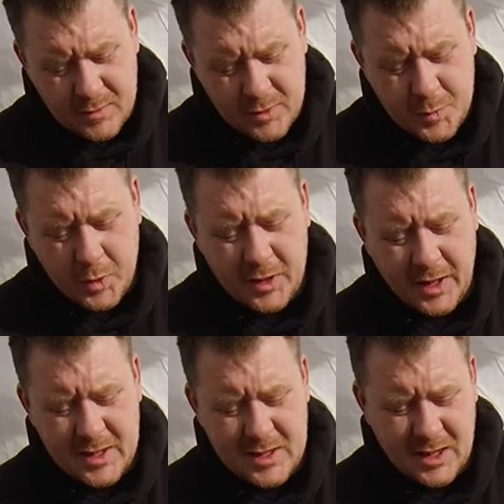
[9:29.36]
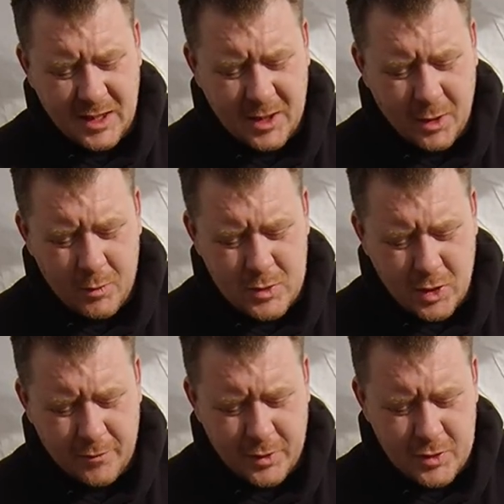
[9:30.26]
Just put a nice thin coat
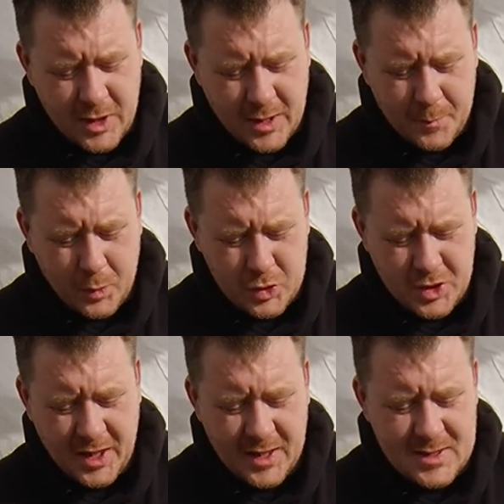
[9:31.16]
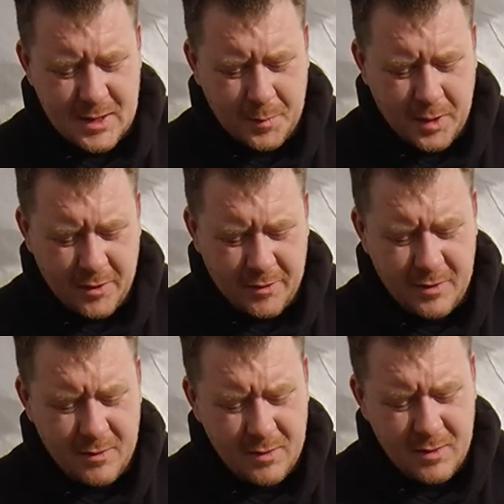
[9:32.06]
over and try and push it into the bearing.
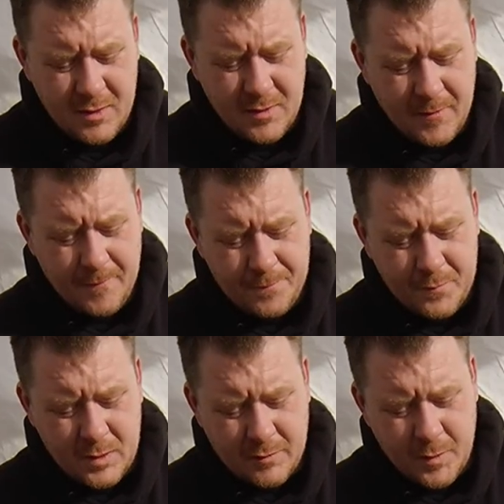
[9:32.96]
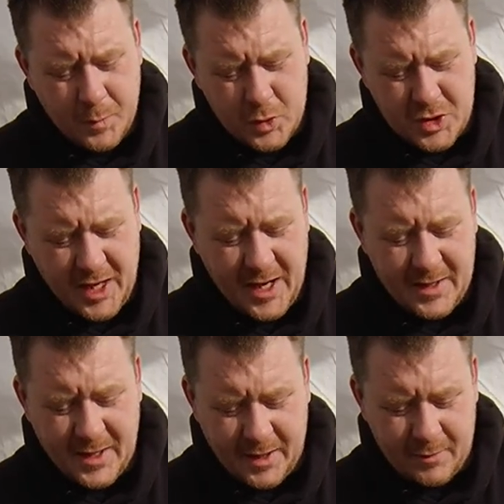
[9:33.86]
If you push it
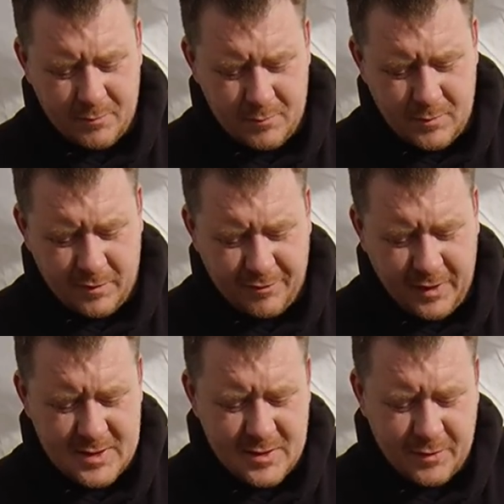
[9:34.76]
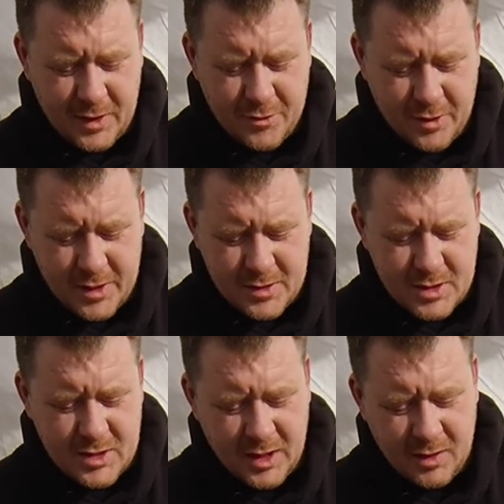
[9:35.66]
in, then it effectively creates a
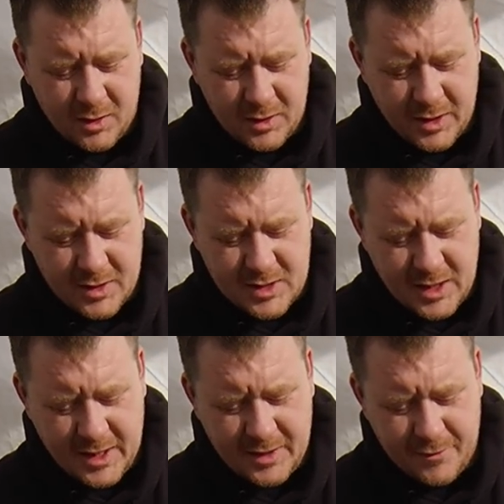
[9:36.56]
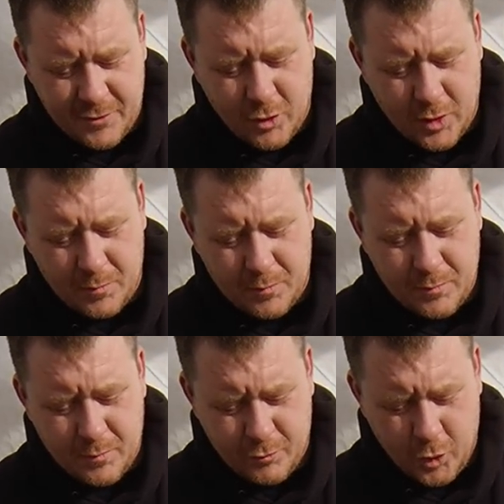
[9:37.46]
seal on the inside. If you're running
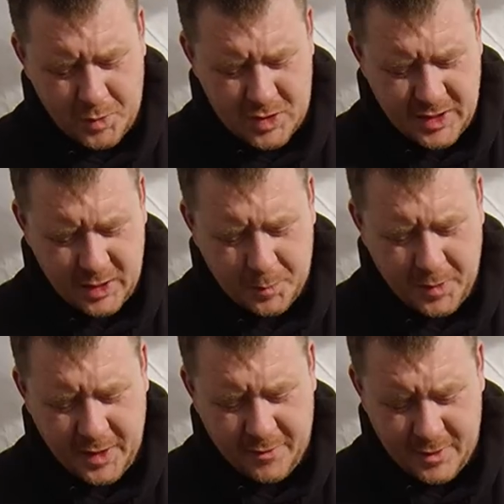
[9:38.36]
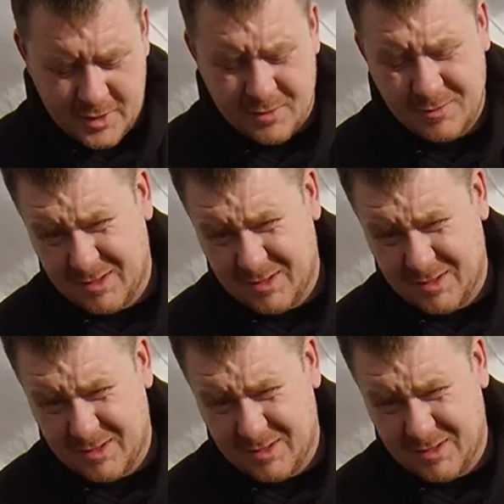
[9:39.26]
rubber sealed bearings,